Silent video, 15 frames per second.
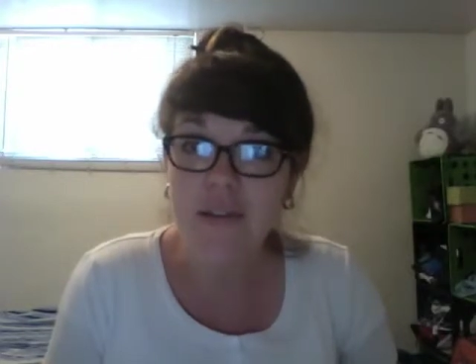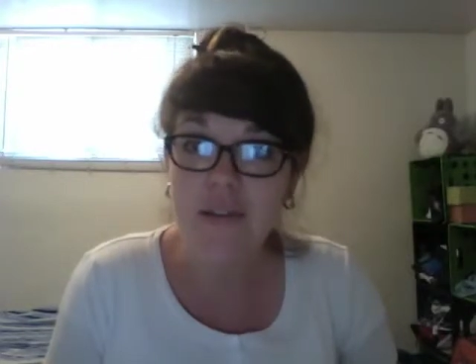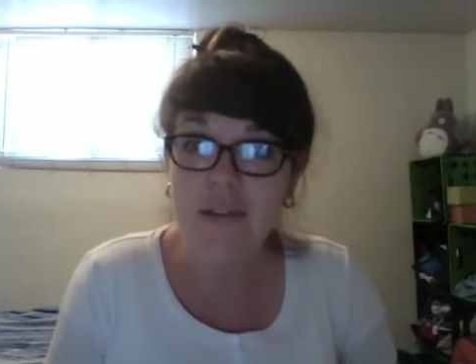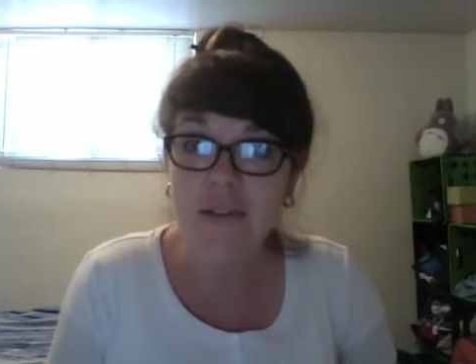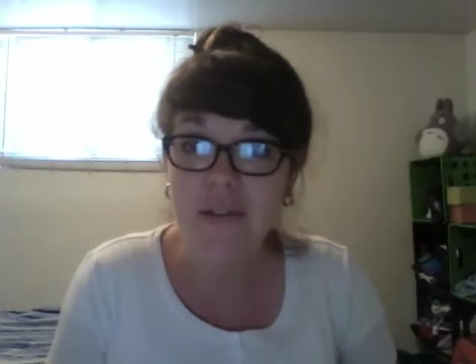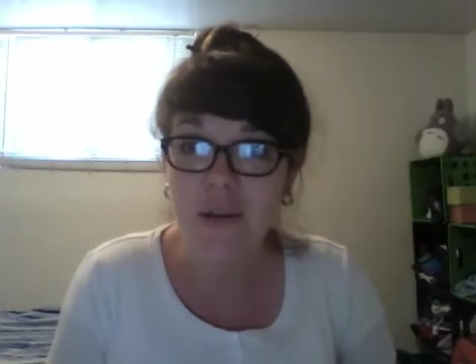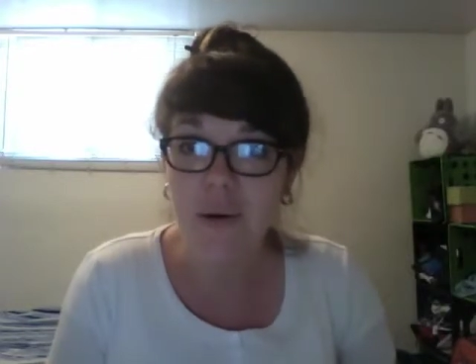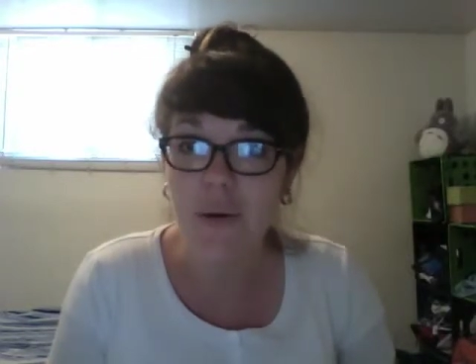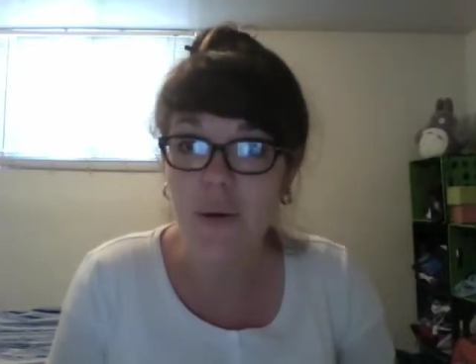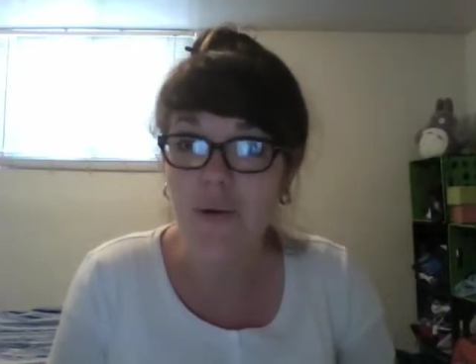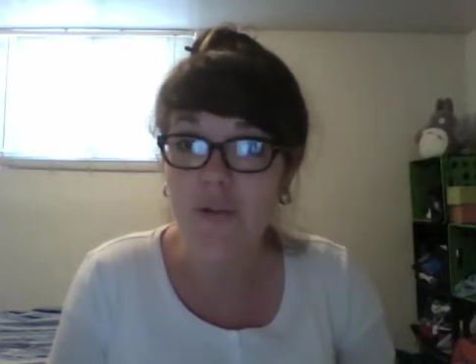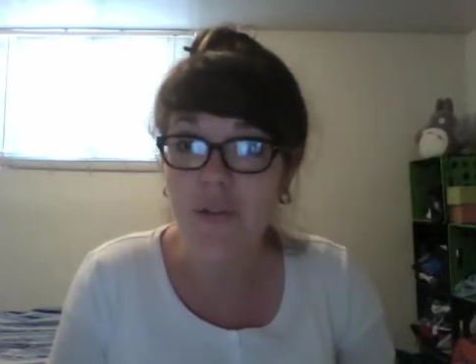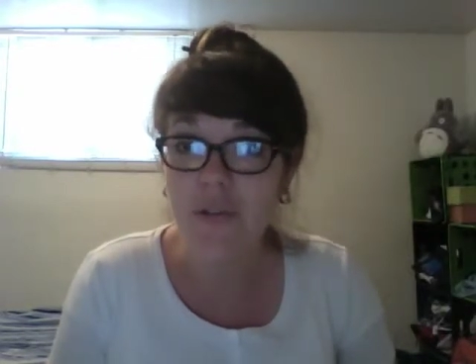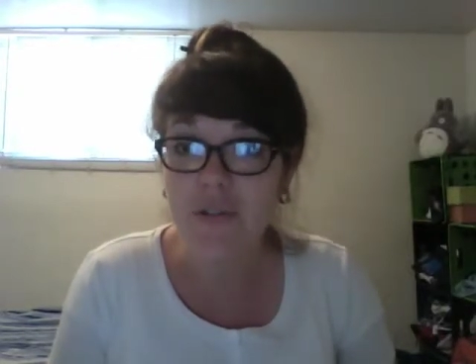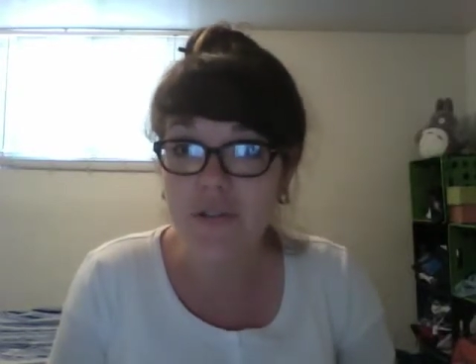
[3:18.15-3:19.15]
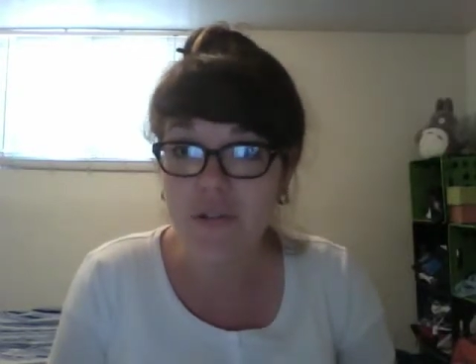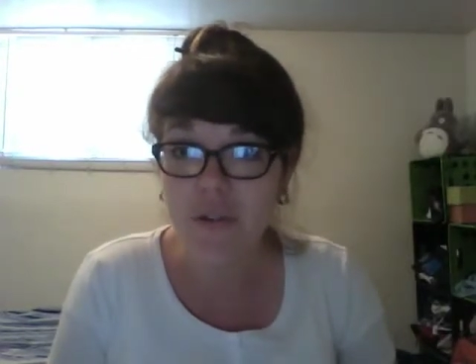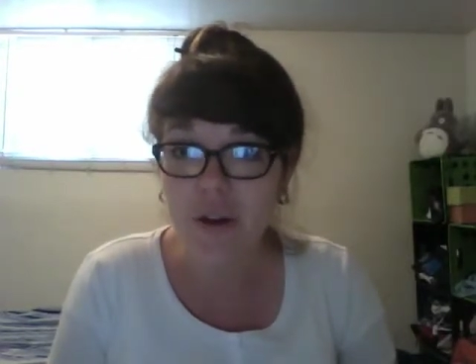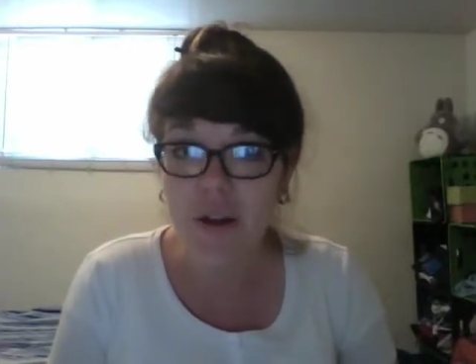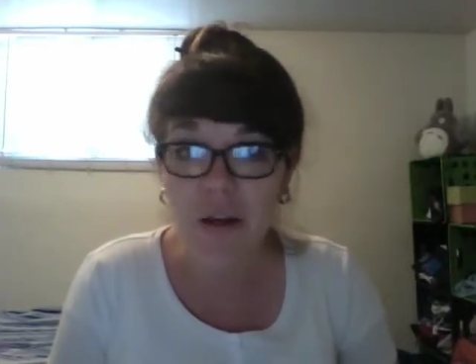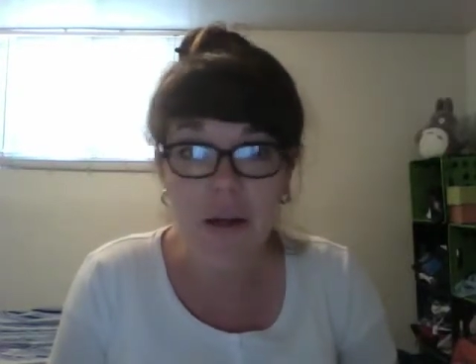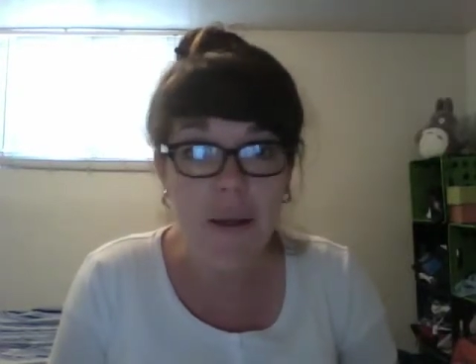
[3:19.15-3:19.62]
So first of
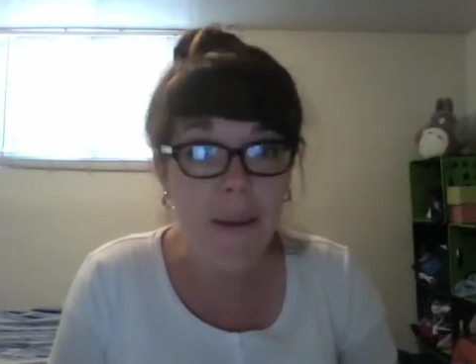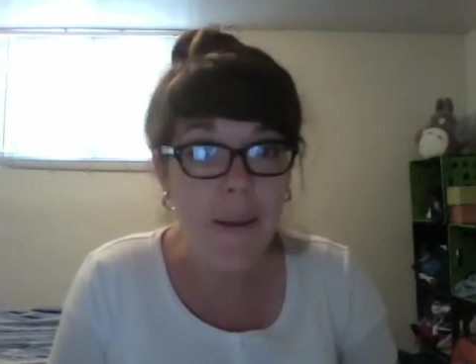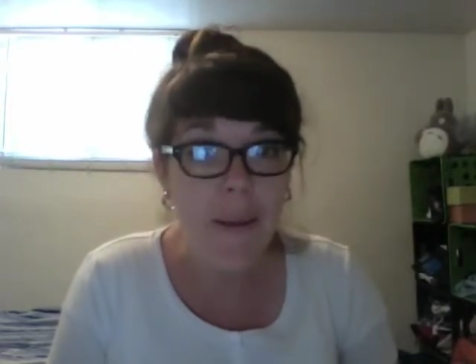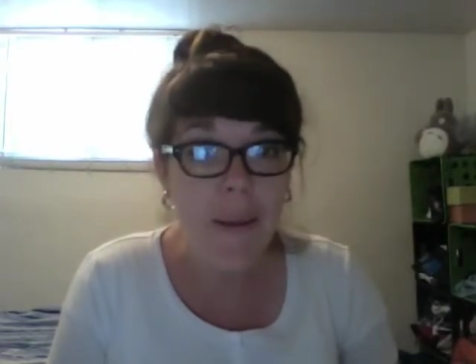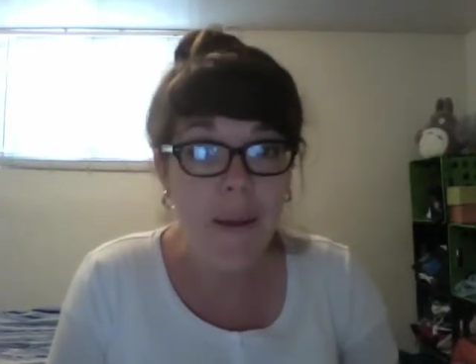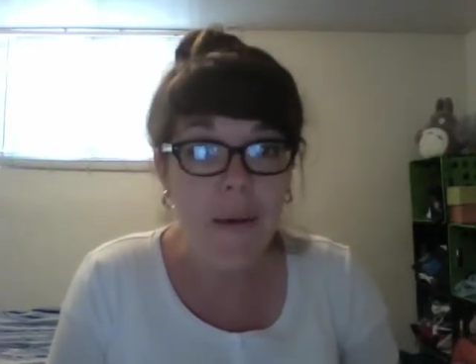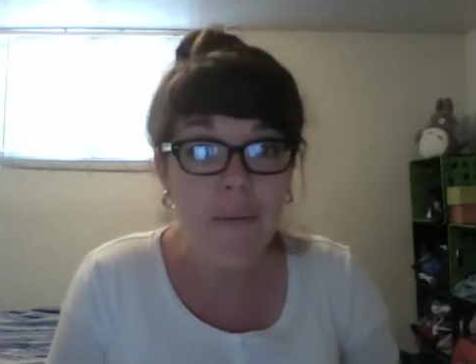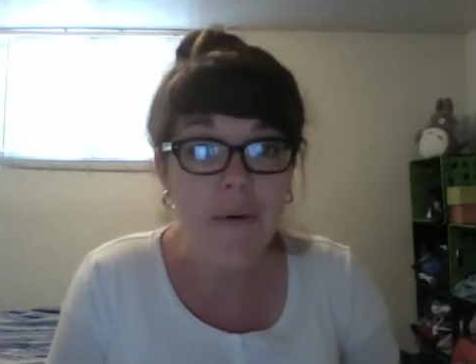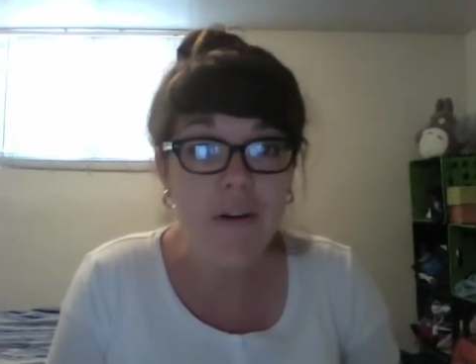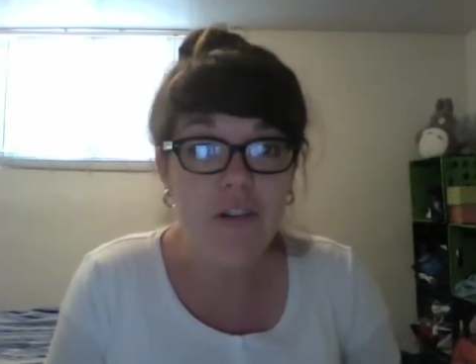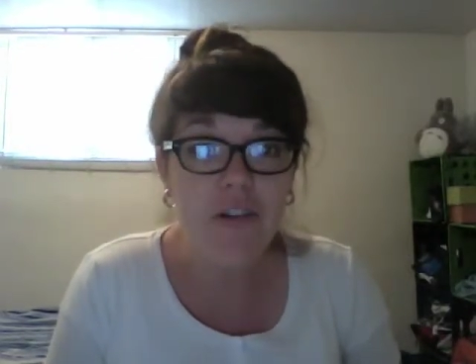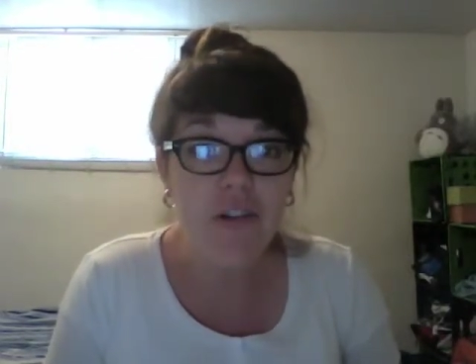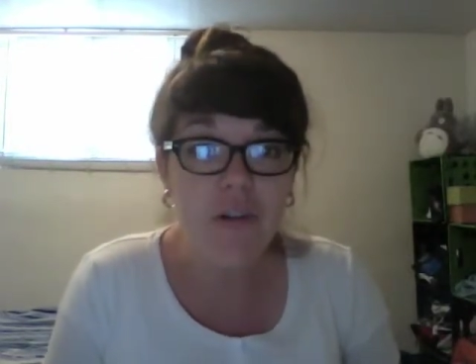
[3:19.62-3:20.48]
all, I wanted to